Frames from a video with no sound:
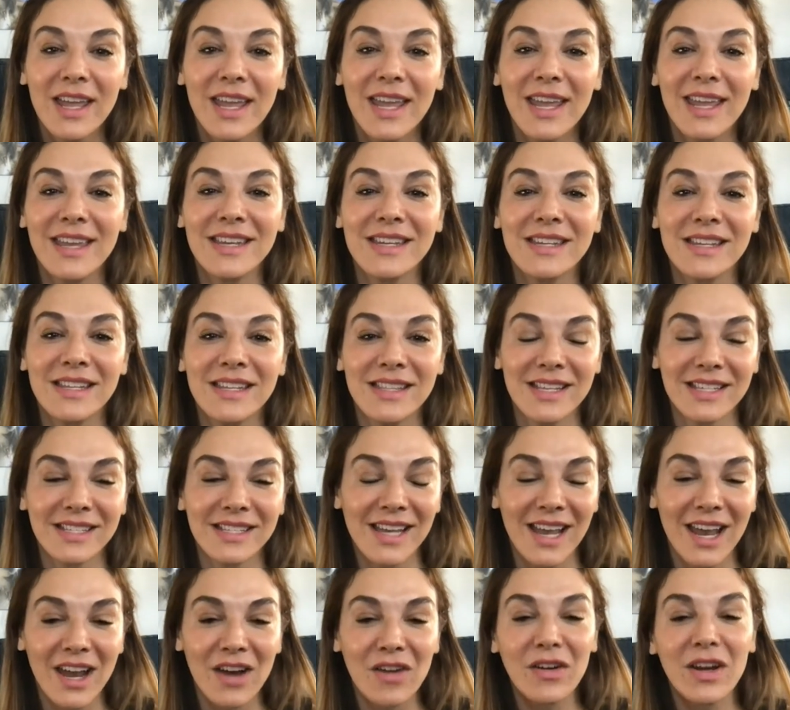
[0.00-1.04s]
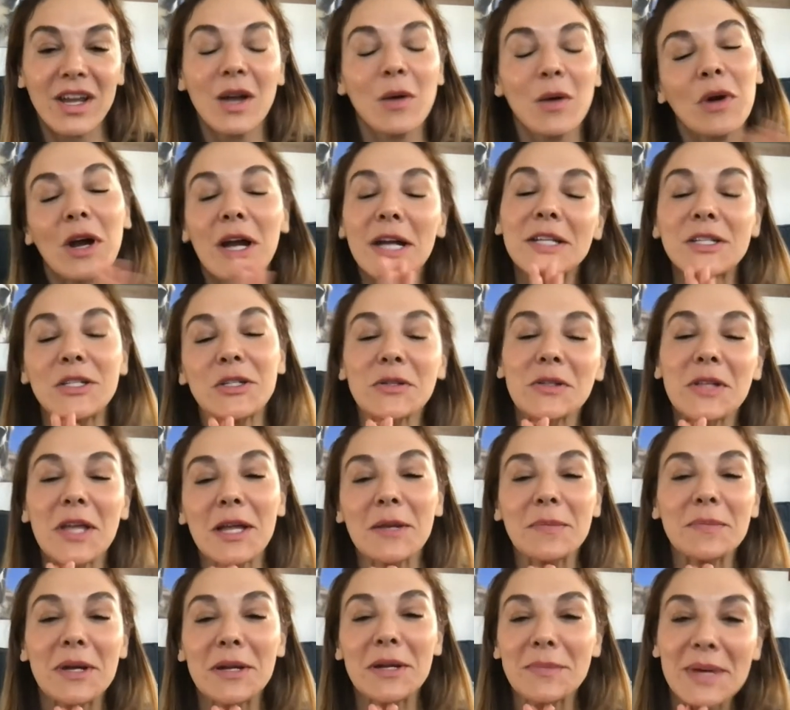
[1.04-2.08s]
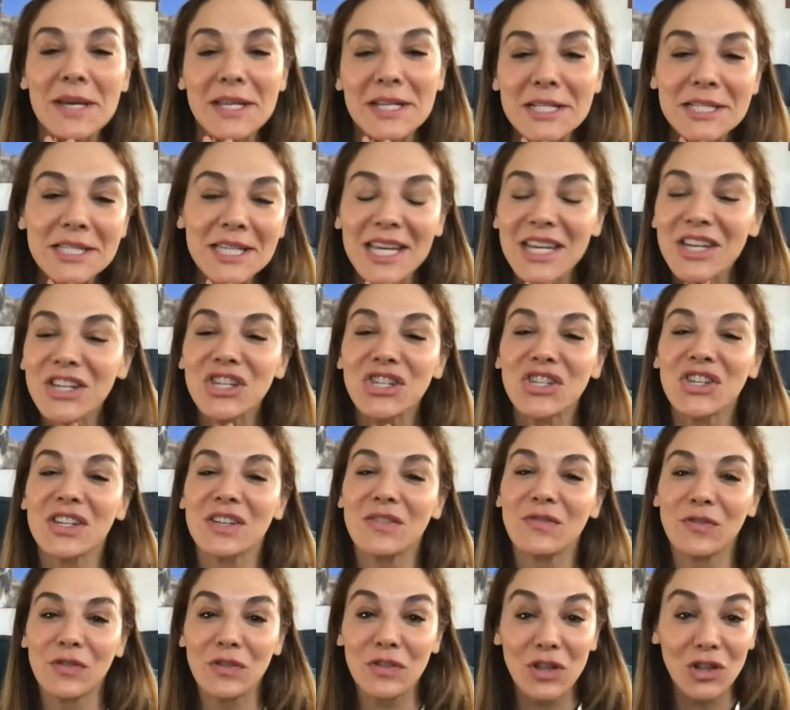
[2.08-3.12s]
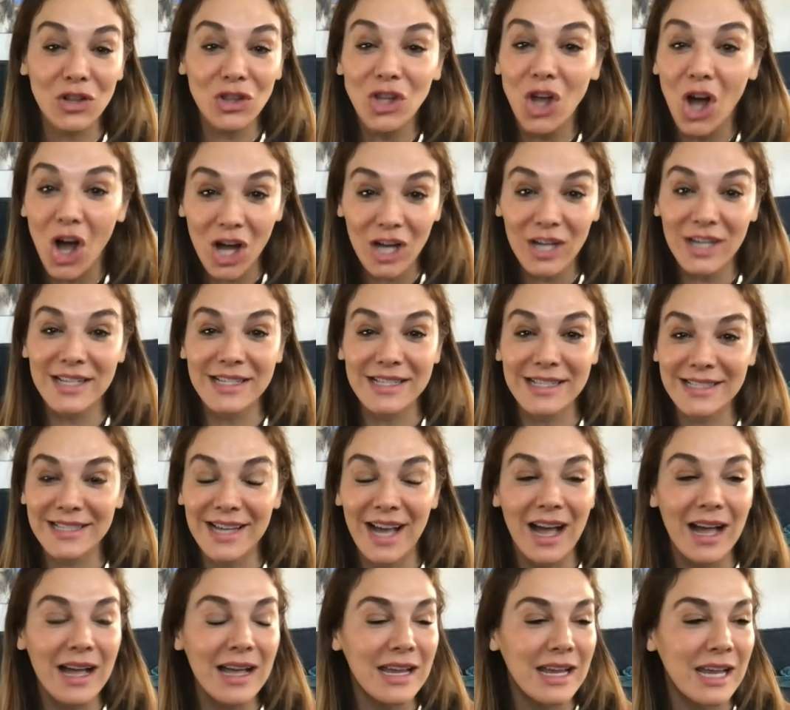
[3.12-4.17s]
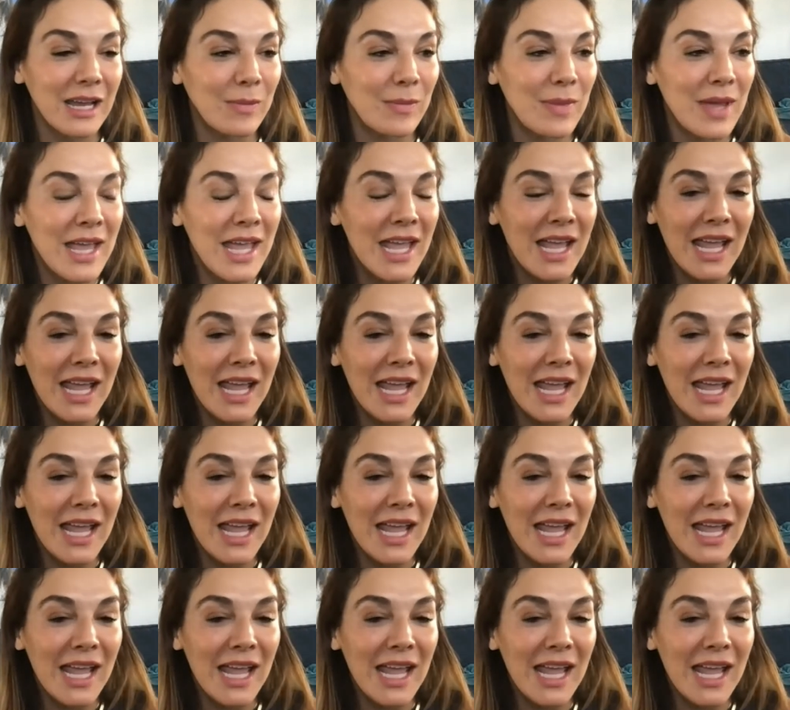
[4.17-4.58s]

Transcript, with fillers: in this area where I do like my meditation for the longest time.